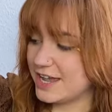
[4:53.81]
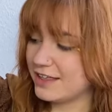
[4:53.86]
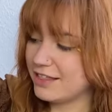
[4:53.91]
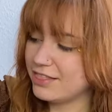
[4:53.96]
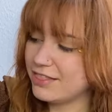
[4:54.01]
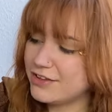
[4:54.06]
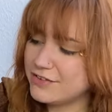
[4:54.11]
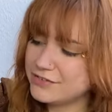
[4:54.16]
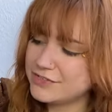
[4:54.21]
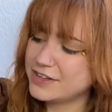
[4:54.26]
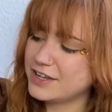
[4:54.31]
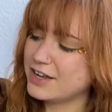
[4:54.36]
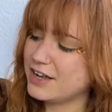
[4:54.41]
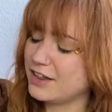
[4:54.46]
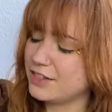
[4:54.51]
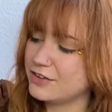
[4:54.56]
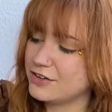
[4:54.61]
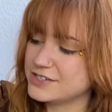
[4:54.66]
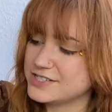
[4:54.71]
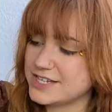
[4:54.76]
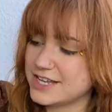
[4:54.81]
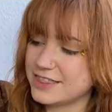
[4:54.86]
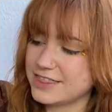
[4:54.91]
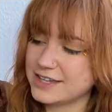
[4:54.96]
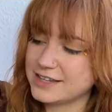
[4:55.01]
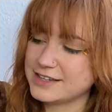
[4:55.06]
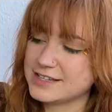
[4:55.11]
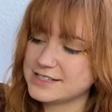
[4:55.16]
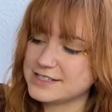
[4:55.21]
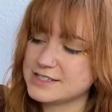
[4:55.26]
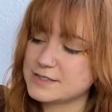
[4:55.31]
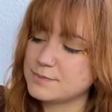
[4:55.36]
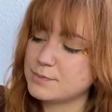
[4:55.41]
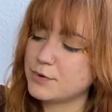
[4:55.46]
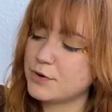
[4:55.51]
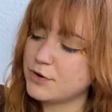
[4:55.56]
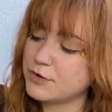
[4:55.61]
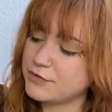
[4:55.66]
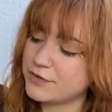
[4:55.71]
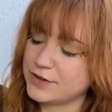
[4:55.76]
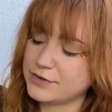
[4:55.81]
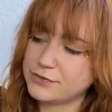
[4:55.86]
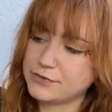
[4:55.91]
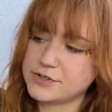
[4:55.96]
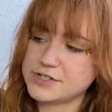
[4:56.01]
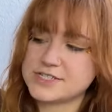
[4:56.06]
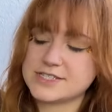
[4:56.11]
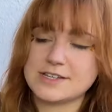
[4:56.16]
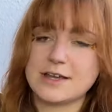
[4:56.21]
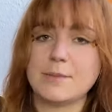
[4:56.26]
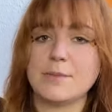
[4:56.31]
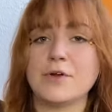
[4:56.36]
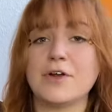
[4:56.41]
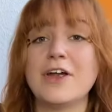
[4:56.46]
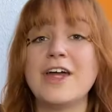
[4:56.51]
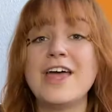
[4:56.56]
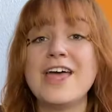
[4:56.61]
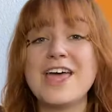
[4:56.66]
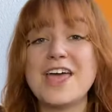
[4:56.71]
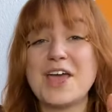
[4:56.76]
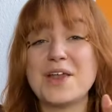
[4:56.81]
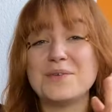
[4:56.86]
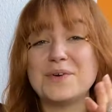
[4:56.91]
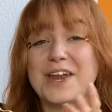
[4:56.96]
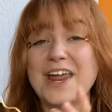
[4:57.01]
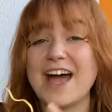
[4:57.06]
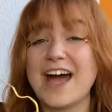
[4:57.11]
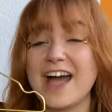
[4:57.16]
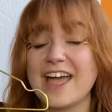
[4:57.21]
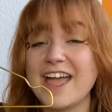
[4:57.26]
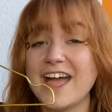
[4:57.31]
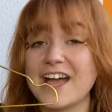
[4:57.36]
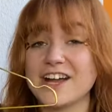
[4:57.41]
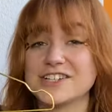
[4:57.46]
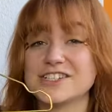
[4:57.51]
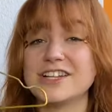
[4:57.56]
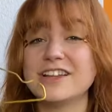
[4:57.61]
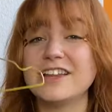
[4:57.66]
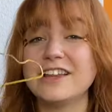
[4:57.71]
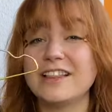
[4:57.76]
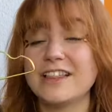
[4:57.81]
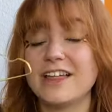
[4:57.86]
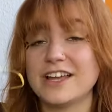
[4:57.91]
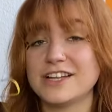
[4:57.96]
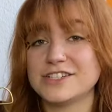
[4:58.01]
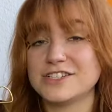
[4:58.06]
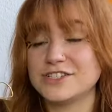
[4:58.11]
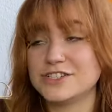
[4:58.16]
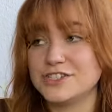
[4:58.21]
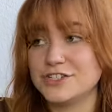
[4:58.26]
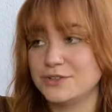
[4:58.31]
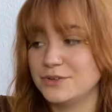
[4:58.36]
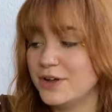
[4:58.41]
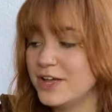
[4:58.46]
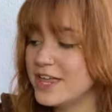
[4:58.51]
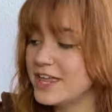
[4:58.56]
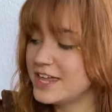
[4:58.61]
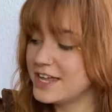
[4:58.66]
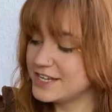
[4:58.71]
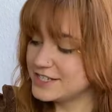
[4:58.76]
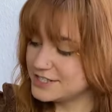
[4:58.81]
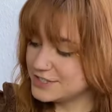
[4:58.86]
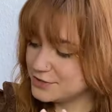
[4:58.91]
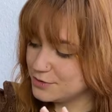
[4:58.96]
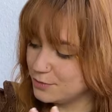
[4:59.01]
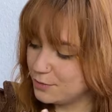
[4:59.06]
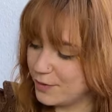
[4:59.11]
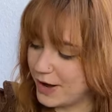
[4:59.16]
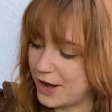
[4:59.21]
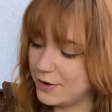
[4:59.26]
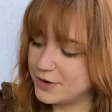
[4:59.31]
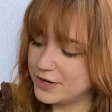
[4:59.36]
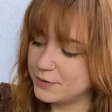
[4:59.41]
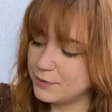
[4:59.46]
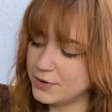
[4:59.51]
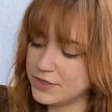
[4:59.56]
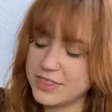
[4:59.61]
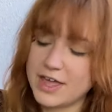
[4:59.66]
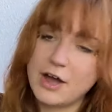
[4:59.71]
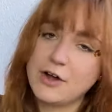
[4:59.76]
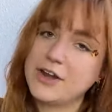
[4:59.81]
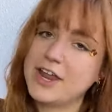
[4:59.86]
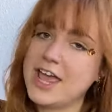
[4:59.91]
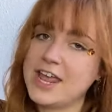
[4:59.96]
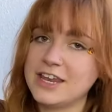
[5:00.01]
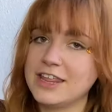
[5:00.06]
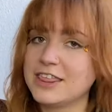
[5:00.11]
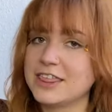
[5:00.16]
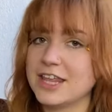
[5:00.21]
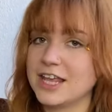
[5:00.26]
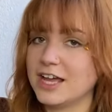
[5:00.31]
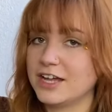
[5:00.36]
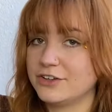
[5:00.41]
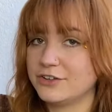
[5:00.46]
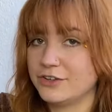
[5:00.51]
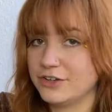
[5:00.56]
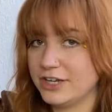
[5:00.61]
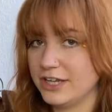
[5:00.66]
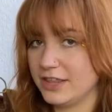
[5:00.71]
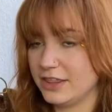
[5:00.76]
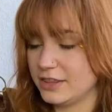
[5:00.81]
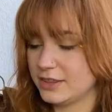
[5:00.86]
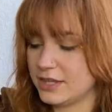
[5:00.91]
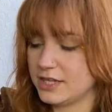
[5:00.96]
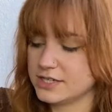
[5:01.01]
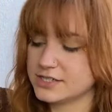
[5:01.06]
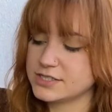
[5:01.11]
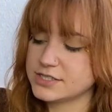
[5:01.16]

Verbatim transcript: I love the colors. I think this is perfect for summer, and what I actually like to do is to wear it without anything underneath.